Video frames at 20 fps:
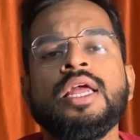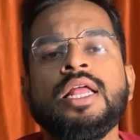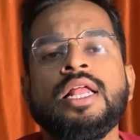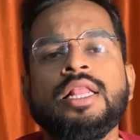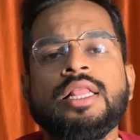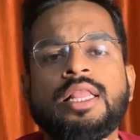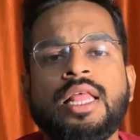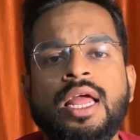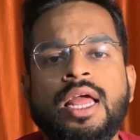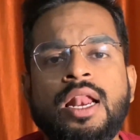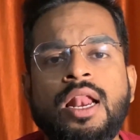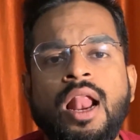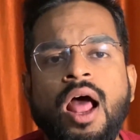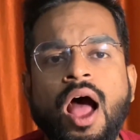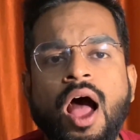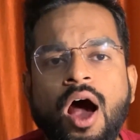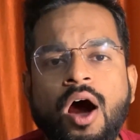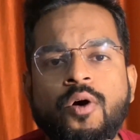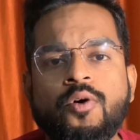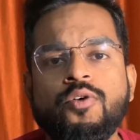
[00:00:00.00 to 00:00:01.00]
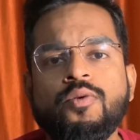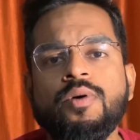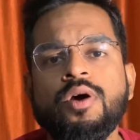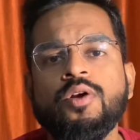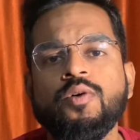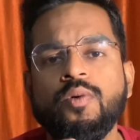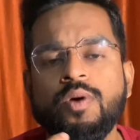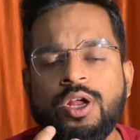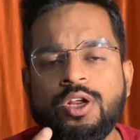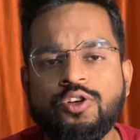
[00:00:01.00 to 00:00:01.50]
Then how you are
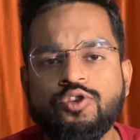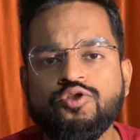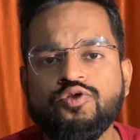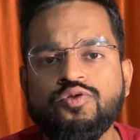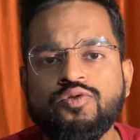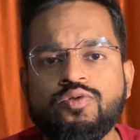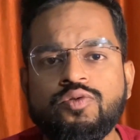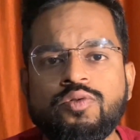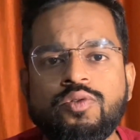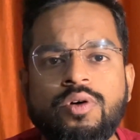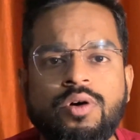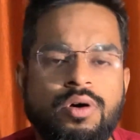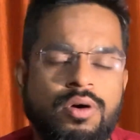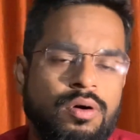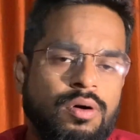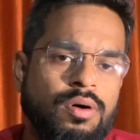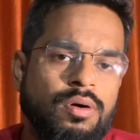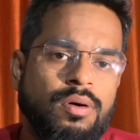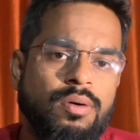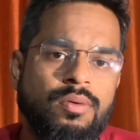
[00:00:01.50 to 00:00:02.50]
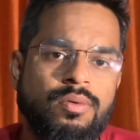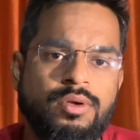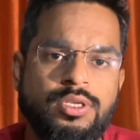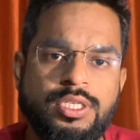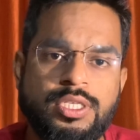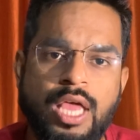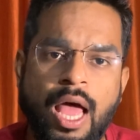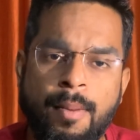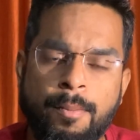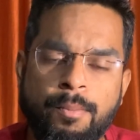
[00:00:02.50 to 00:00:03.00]
going to
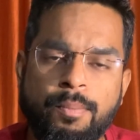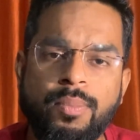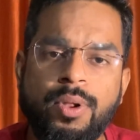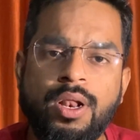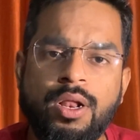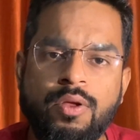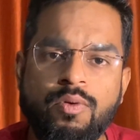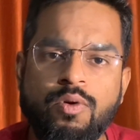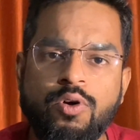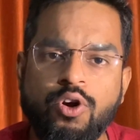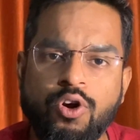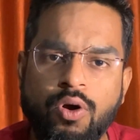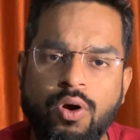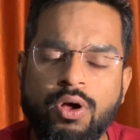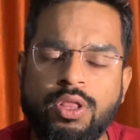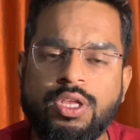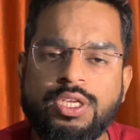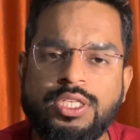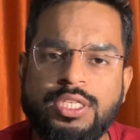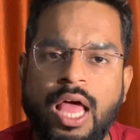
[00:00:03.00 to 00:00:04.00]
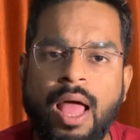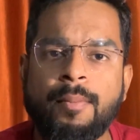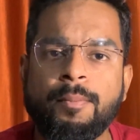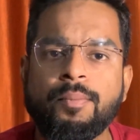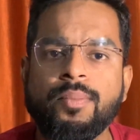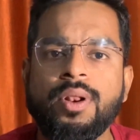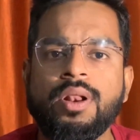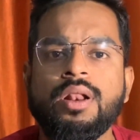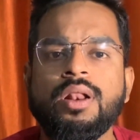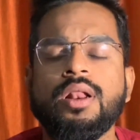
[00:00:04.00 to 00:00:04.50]
sample, draw the
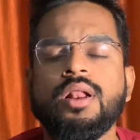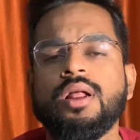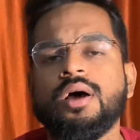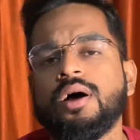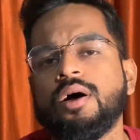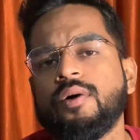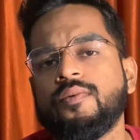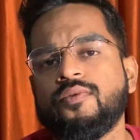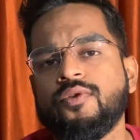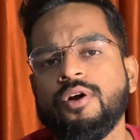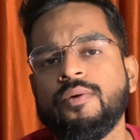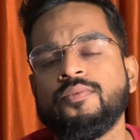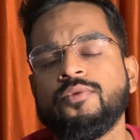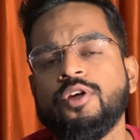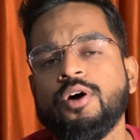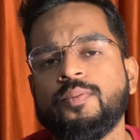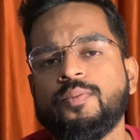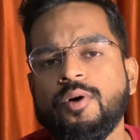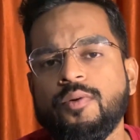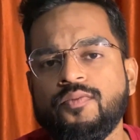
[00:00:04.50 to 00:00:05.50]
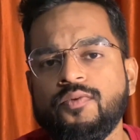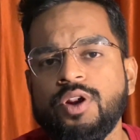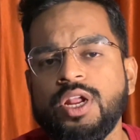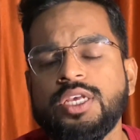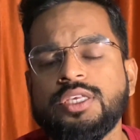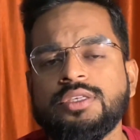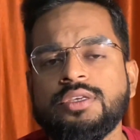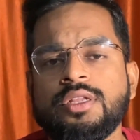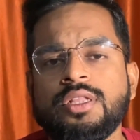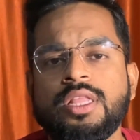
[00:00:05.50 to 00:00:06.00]
sample from the
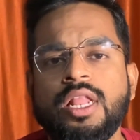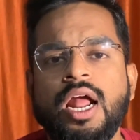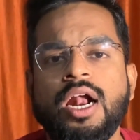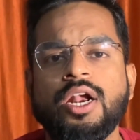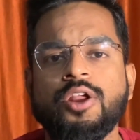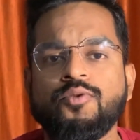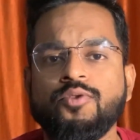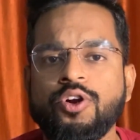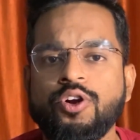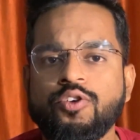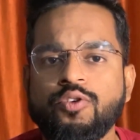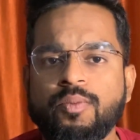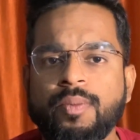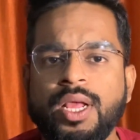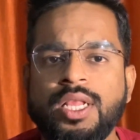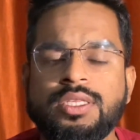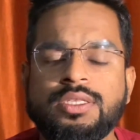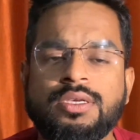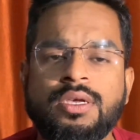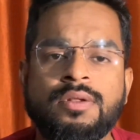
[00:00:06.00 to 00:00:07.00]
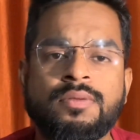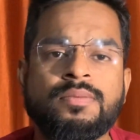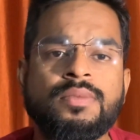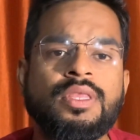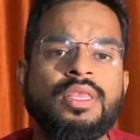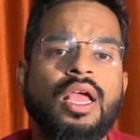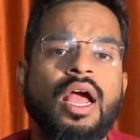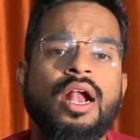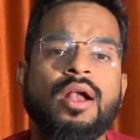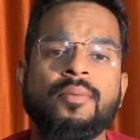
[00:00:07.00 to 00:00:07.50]
population, that you need to mention.
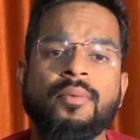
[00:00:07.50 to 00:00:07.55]
And